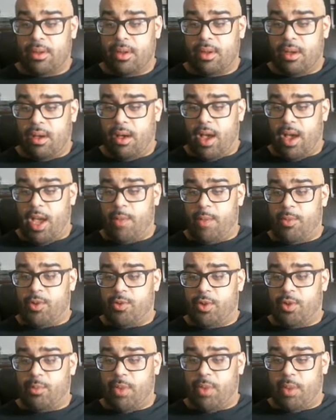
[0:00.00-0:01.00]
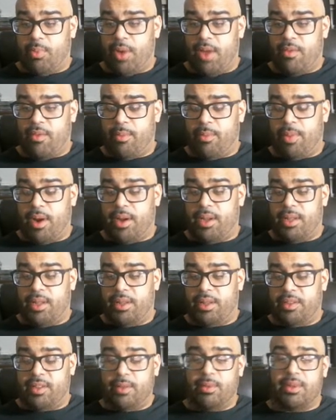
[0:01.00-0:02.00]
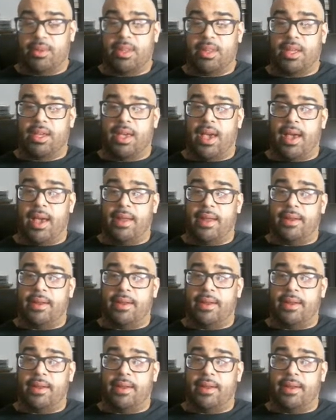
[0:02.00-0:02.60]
I'm intrigued by Private Party to see what they got.